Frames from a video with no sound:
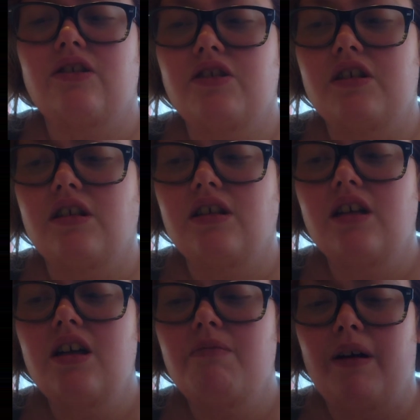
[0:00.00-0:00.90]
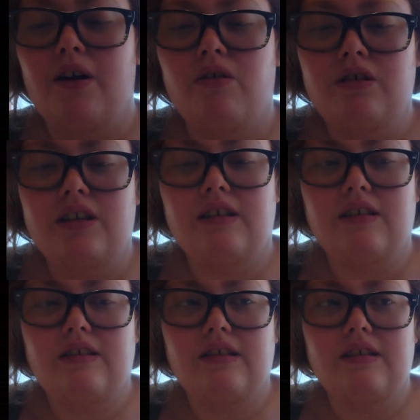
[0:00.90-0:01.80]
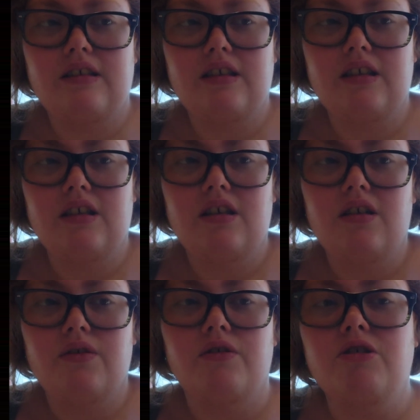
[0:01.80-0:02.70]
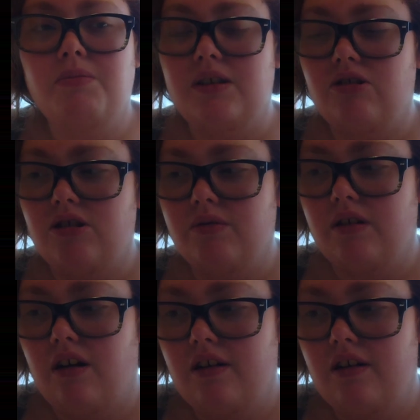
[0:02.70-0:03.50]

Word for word: can turn my oldest's room into an